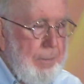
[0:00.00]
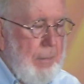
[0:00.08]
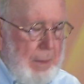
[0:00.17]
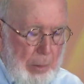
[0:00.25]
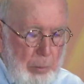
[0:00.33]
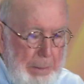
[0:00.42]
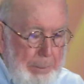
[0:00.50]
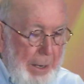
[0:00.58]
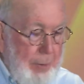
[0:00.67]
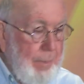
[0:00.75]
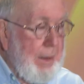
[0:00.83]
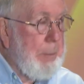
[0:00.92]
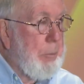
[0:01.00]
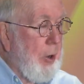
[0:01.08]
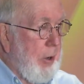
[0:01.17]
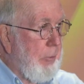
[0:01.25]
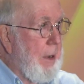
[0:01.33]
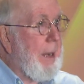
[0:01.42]
it would be better than the
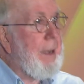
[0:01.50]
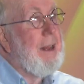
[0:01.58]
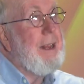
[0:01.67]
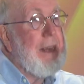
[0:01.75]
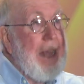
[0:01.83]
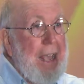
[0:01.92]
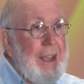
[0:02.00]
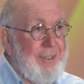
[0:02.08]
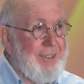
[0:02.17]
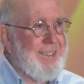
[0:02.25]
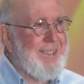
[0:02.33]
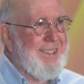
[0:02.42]
book, right? Yes,